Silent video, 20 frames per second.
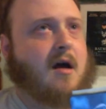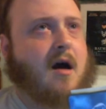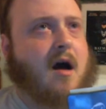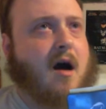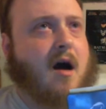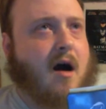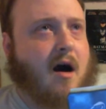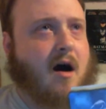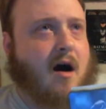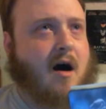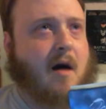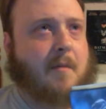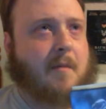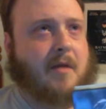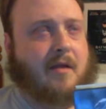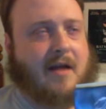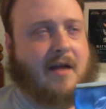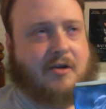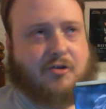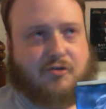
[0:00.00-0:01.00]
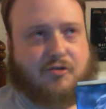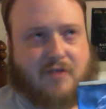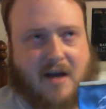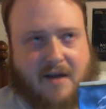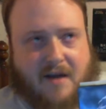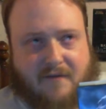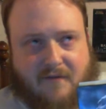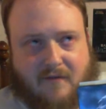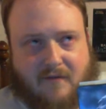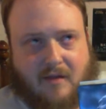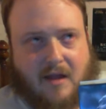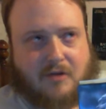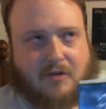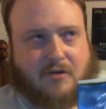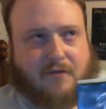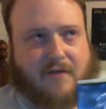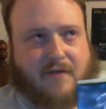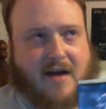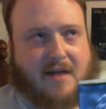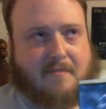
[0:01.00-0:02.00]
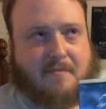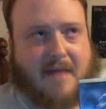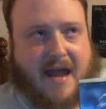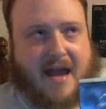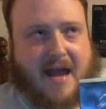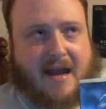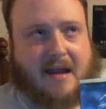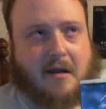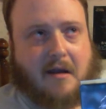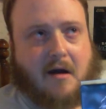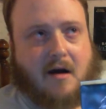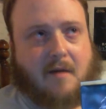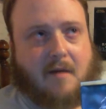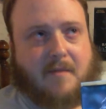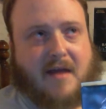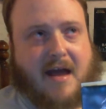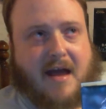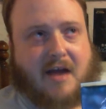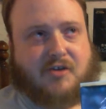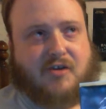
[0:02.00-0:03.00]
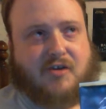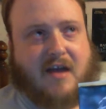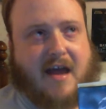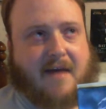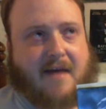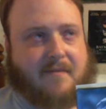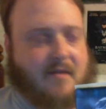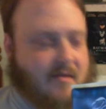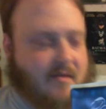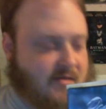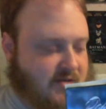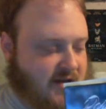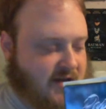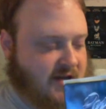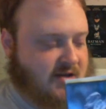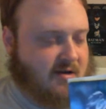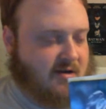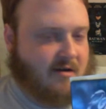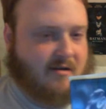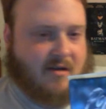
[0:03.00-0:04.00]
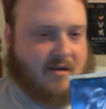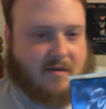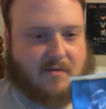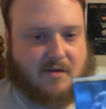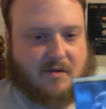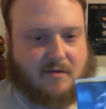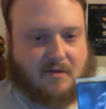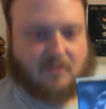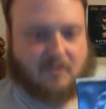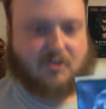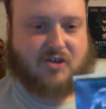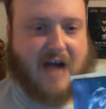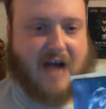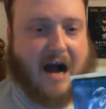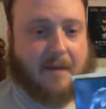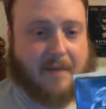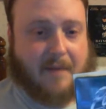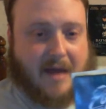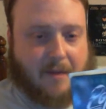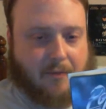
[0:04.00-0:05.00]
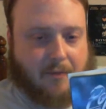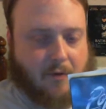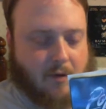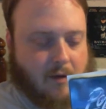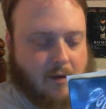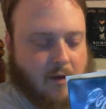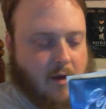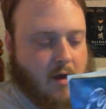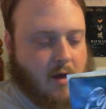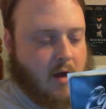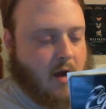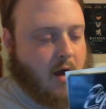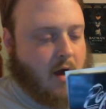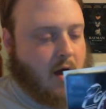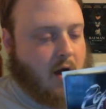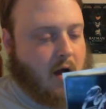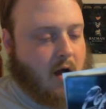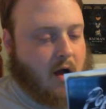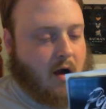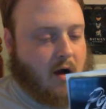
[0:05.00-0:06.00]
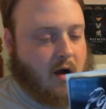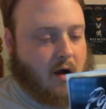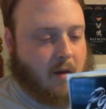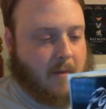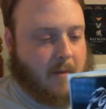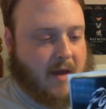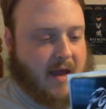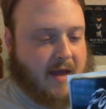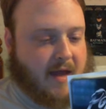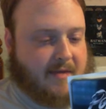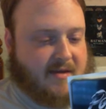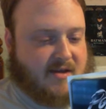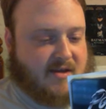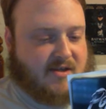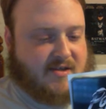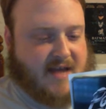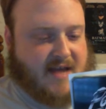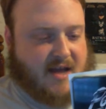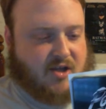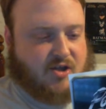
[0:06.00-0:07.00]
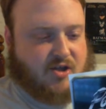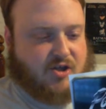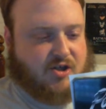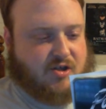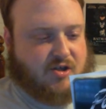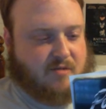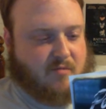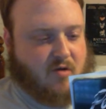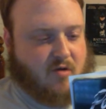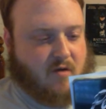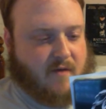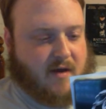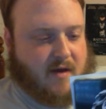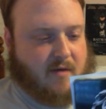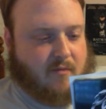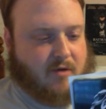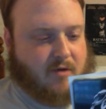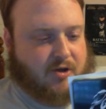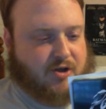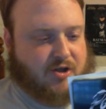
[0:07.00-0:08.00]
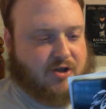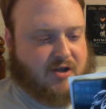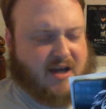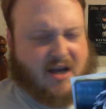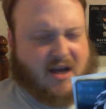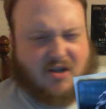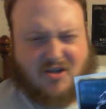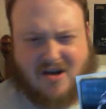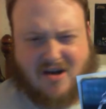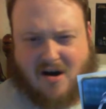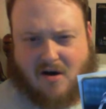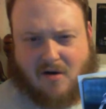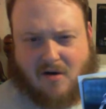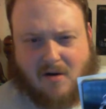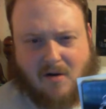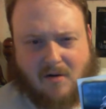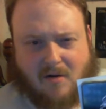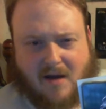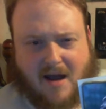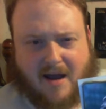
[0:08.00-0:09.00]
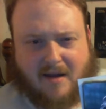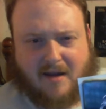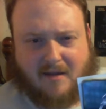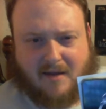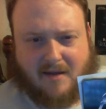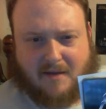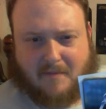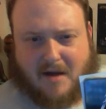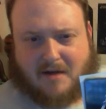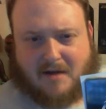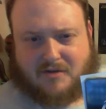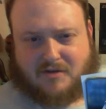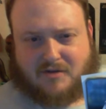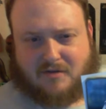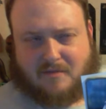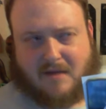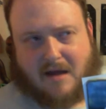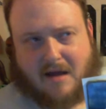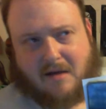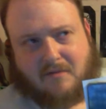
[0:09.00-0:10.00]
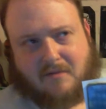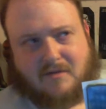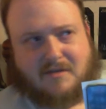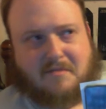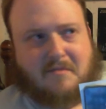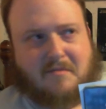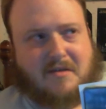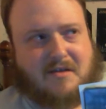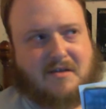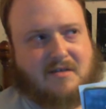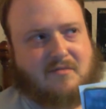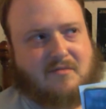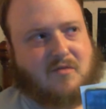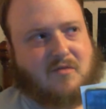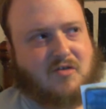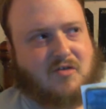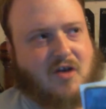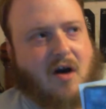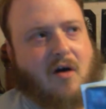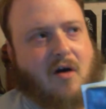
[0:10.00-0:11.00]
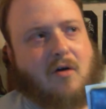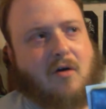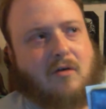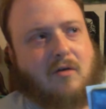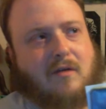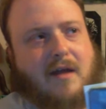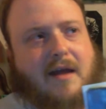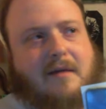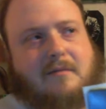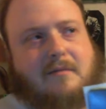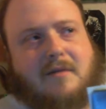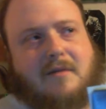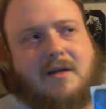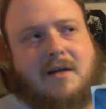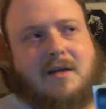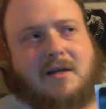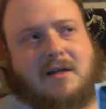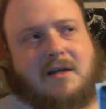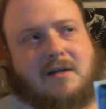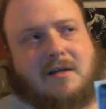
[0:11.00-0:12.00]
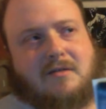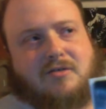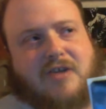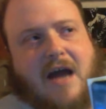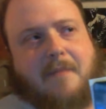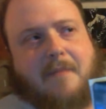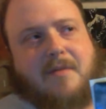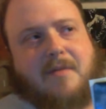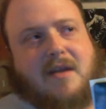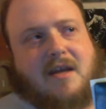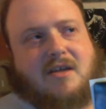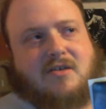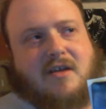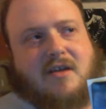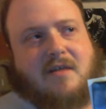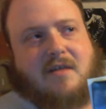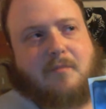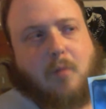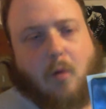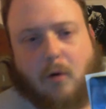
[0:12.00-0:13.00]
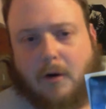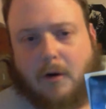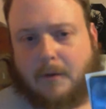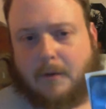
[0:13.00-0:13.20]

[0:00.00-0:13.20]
The electrified man, they actually have the seats hooked up so they'll shock people. And the Stench movie, which is like a Toho kind of like monster, it's a Toho like Japanese import,